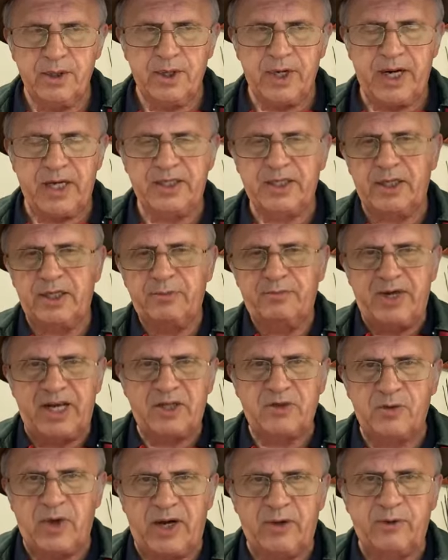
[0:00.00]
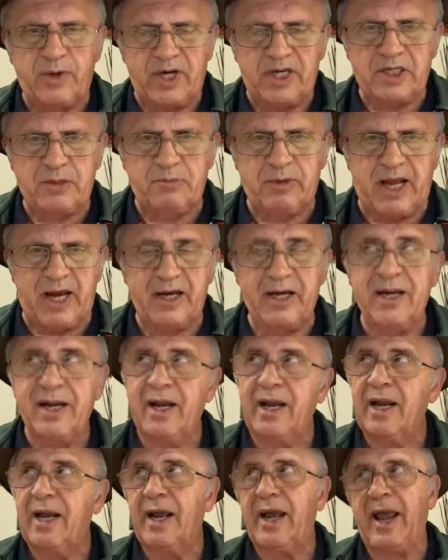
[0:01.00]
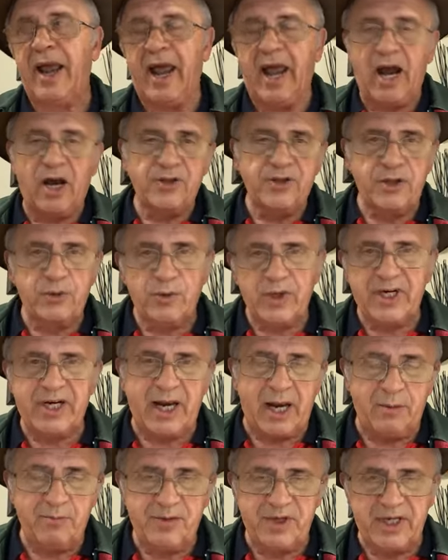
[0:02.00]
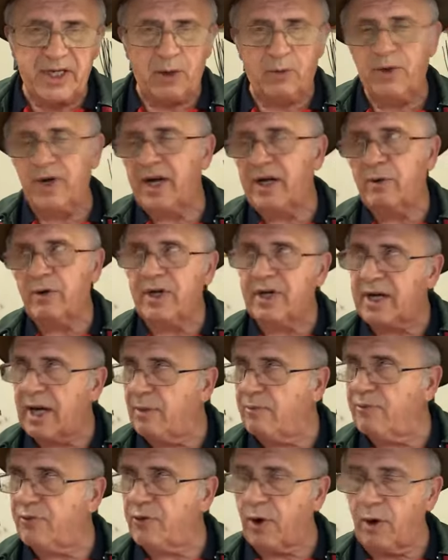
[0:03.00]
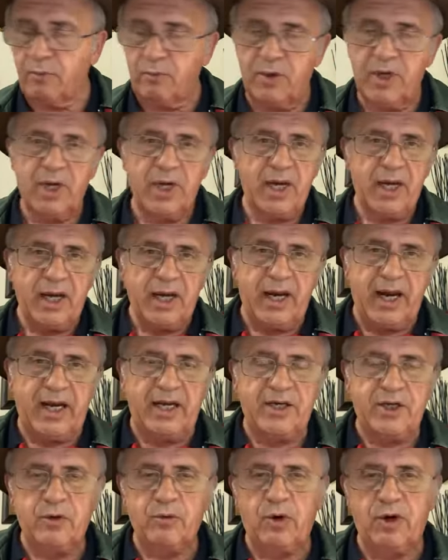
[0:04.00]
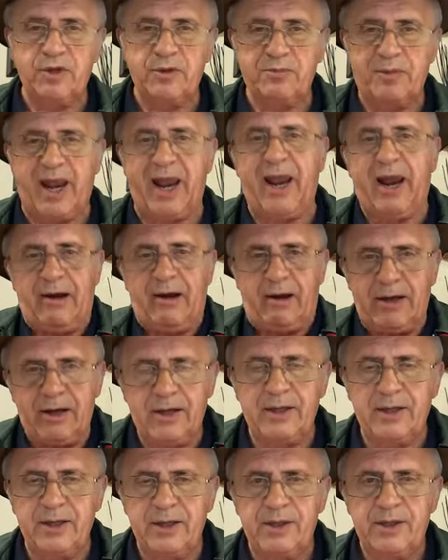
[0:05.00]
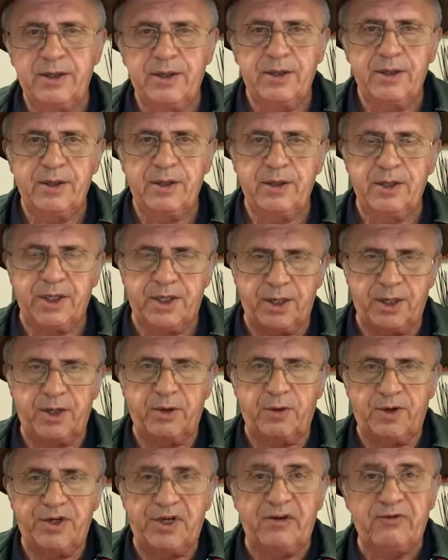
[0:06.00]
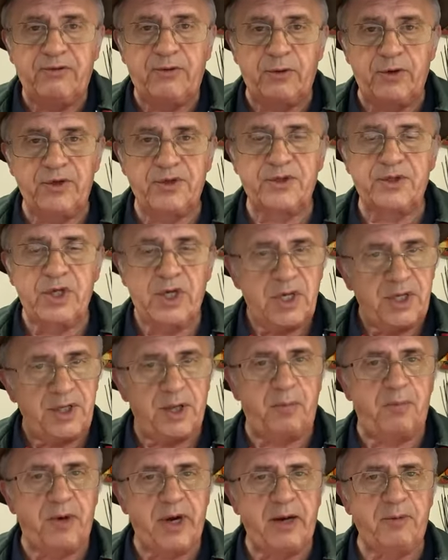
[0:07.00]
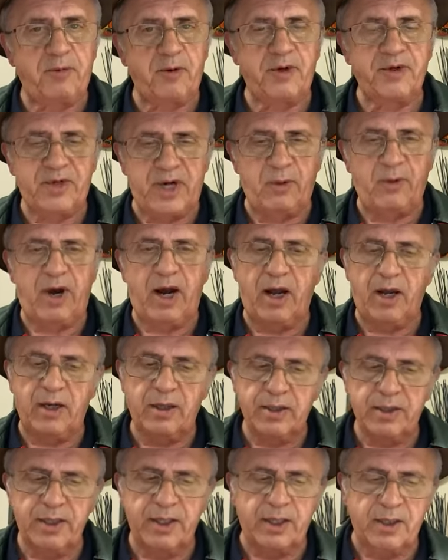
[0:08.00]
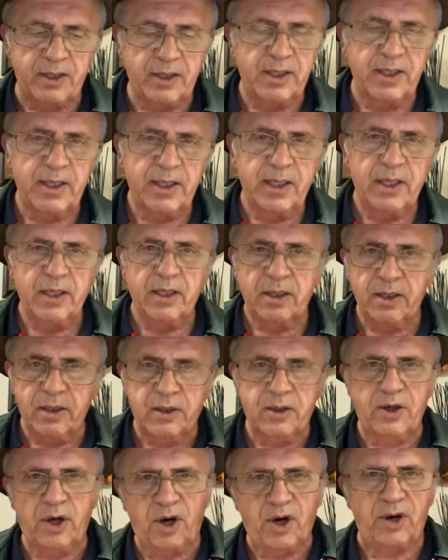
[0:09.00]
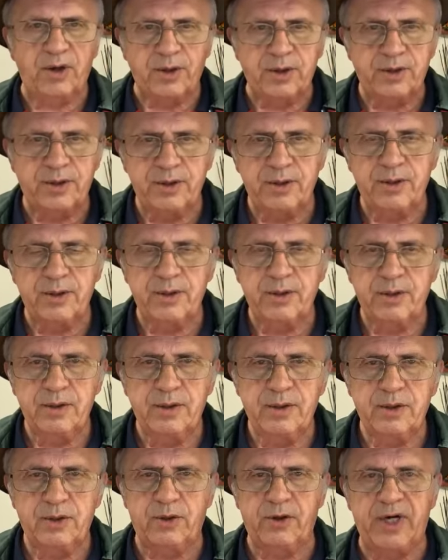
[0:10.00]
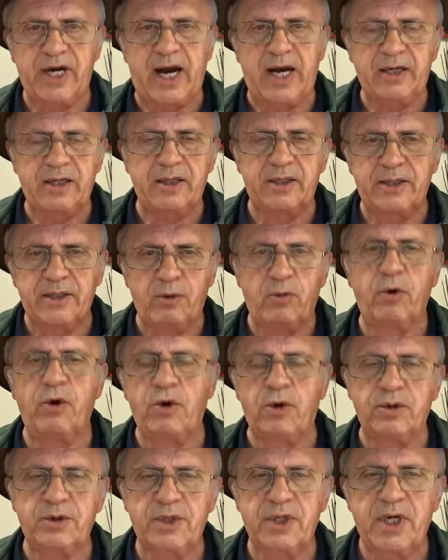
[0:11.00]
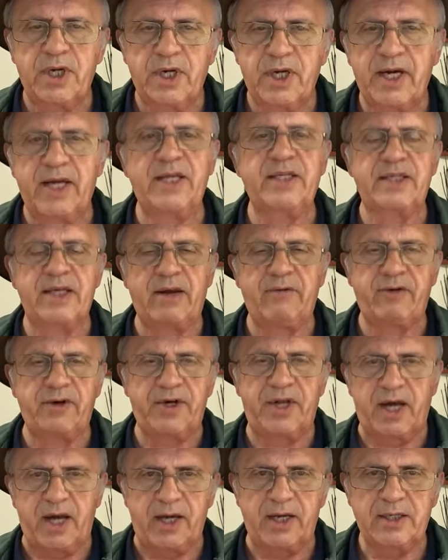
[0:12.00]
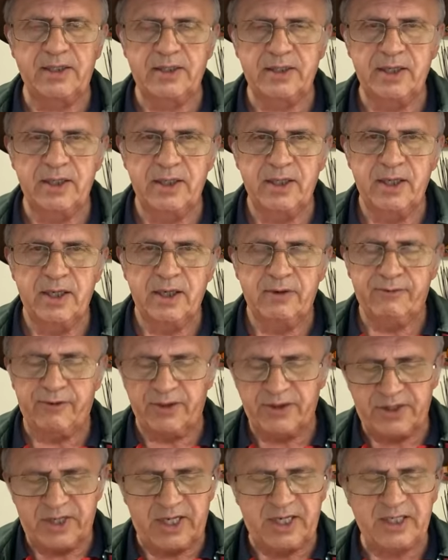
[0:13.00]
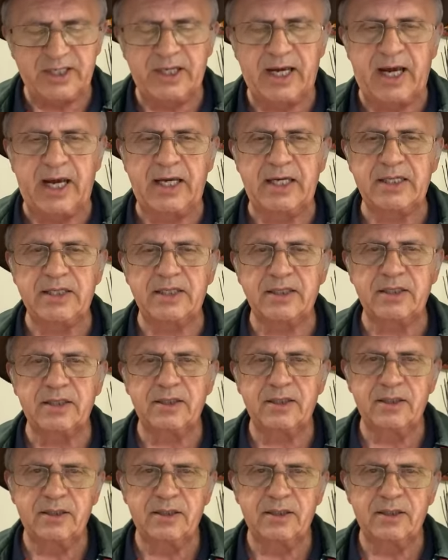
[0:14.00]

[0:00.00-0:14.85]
And so the best way to explain how did we come here, where do we come from, and you want power, you know, you want to influence the people who say, well, you know, God created the world in seven days. For six days,